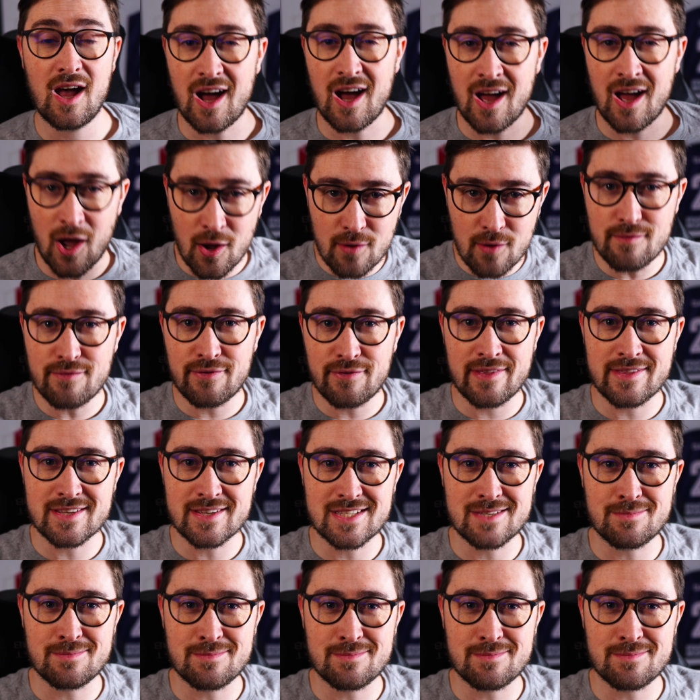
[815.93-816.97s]
Hopefully this has
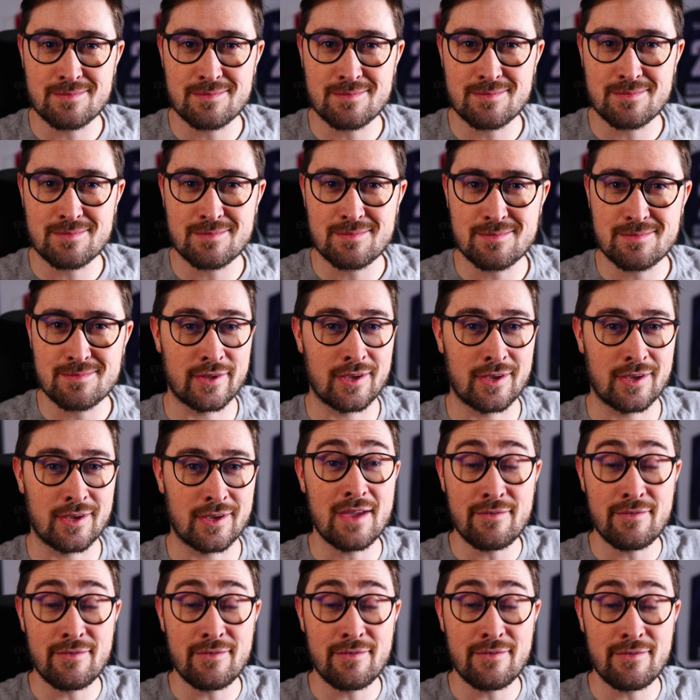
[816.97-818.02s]
been useful for you.
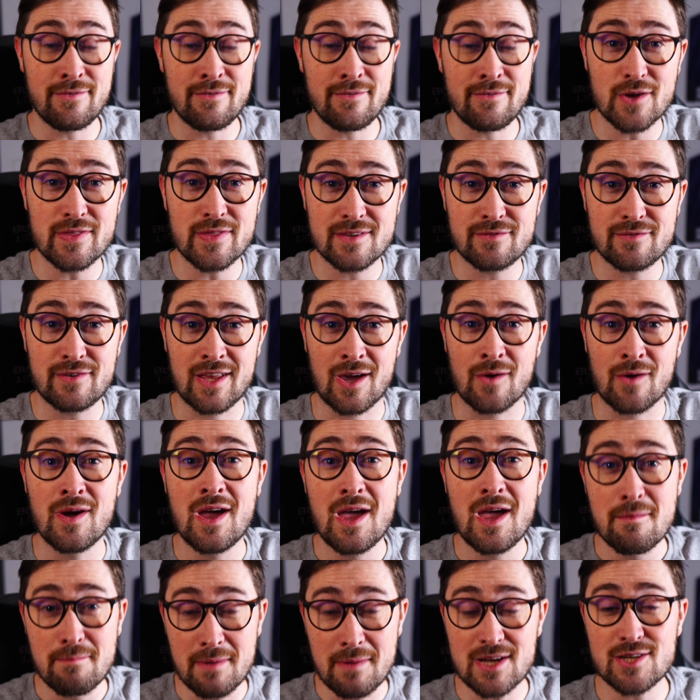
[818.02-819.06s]
If you've enjoyed this video,
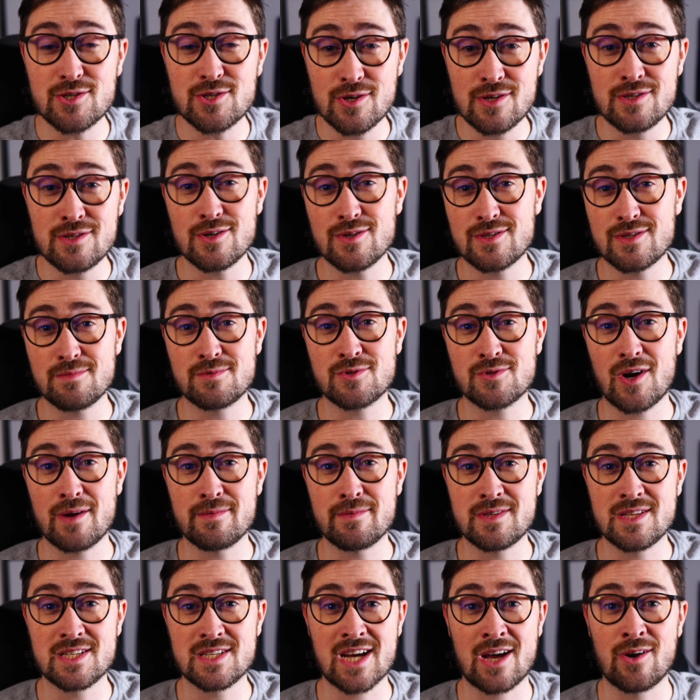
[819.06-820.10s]
make sure you do subscribe to the
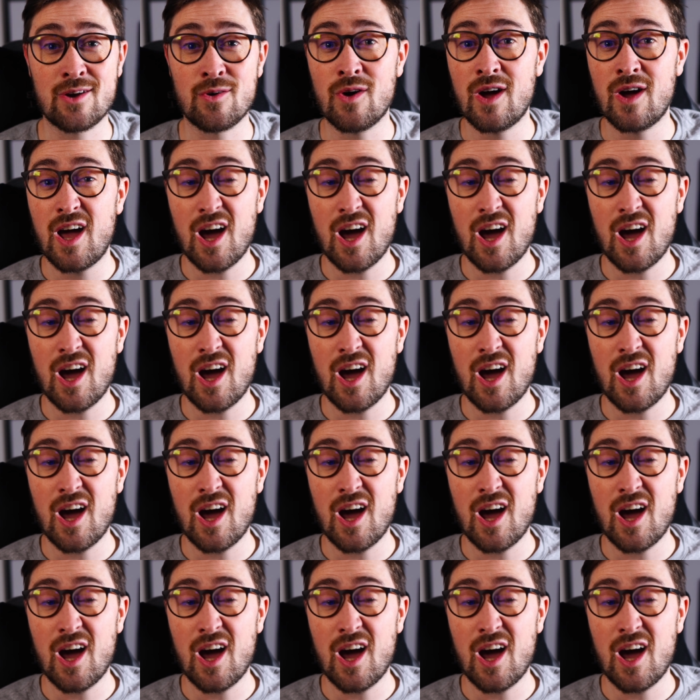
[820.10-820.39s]
channel.